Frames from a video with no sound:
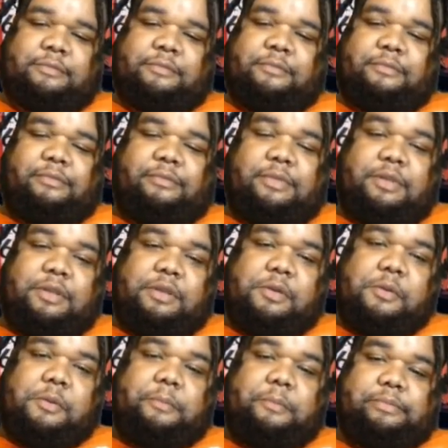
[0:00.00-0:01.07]
title game and blew it.
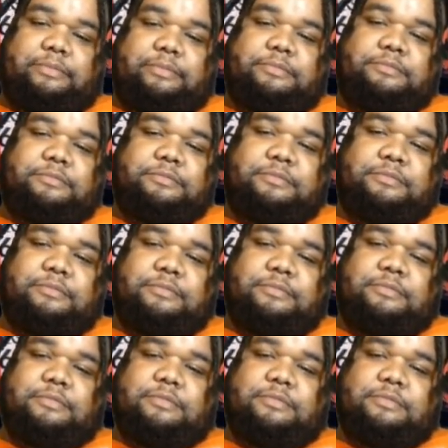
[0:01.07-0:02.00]
I can't wait to hear this.